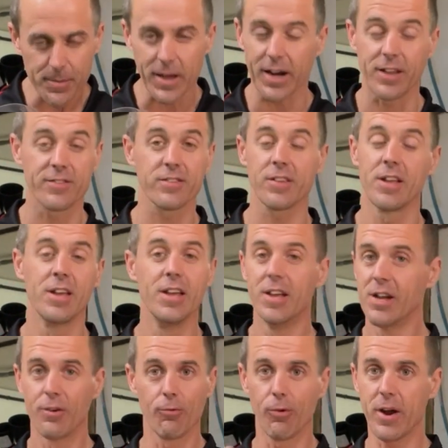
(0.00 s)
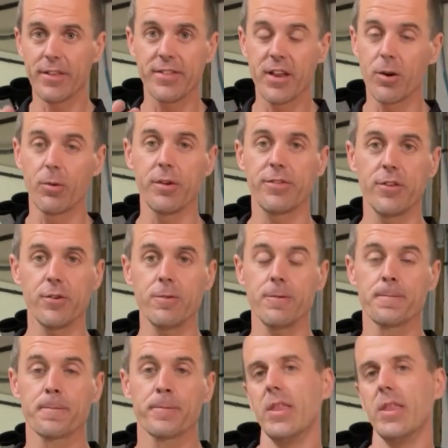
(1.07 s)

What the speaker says: and it's right there with you.